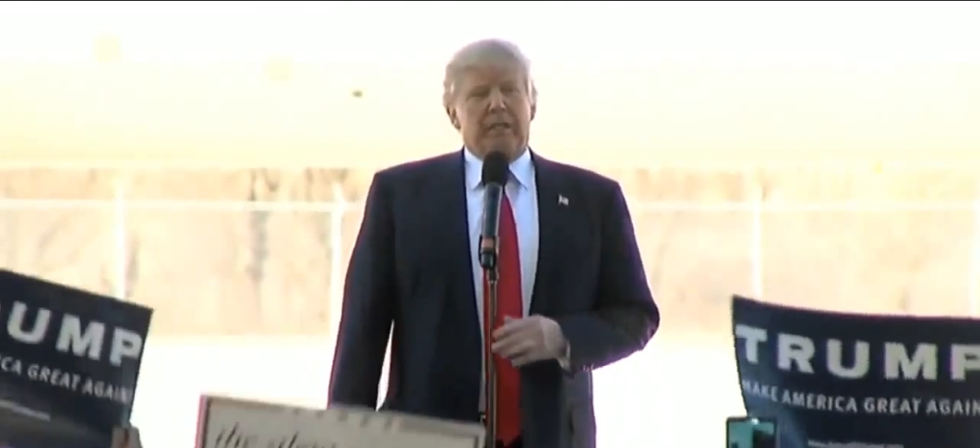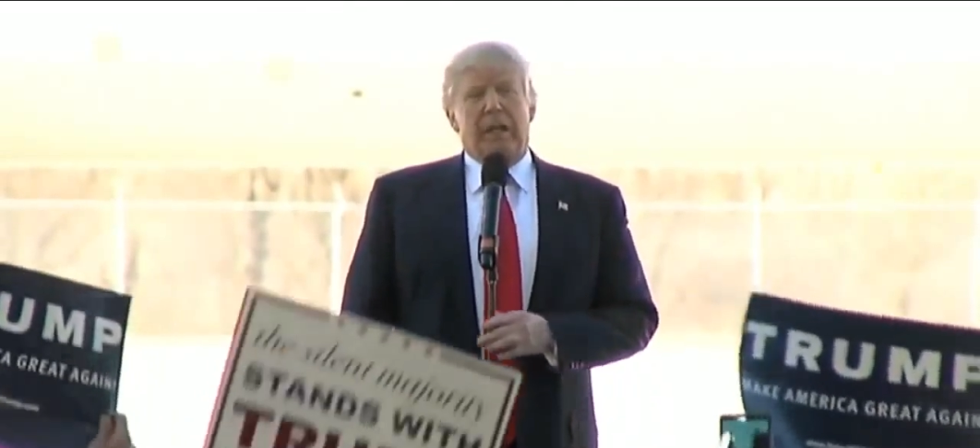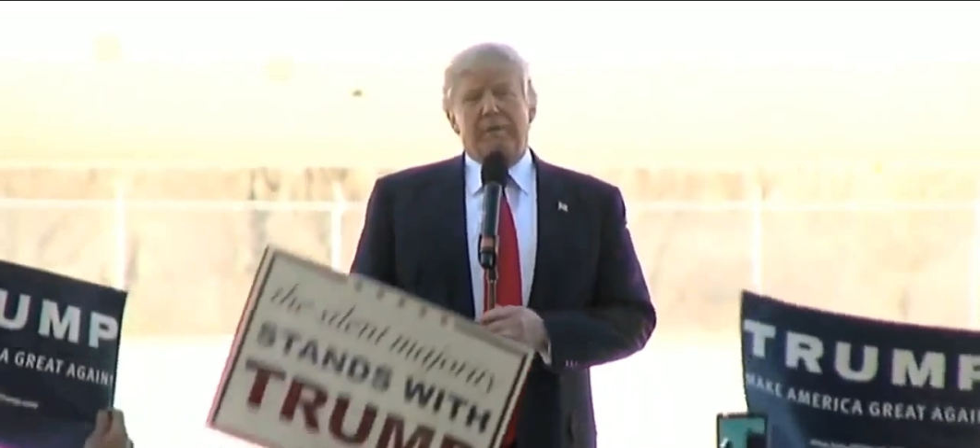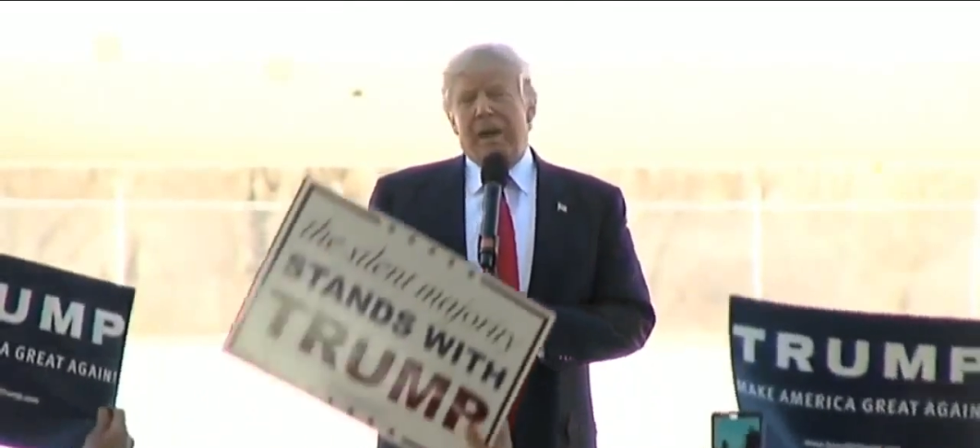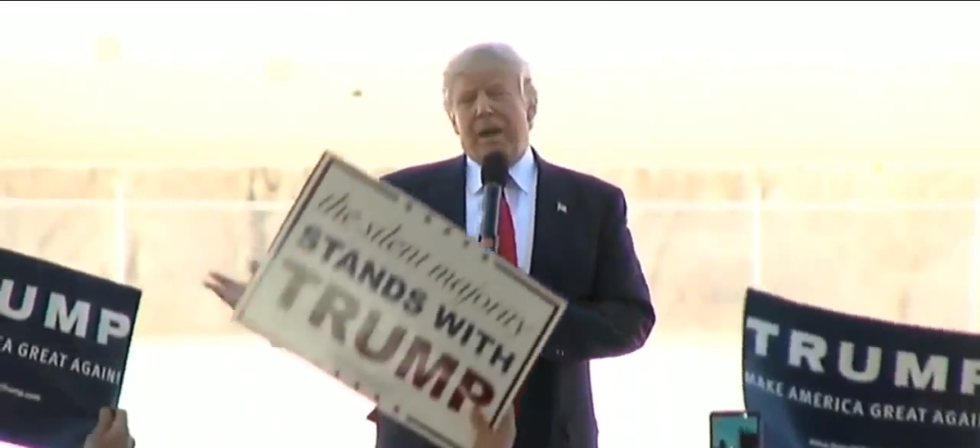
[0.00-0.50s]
And it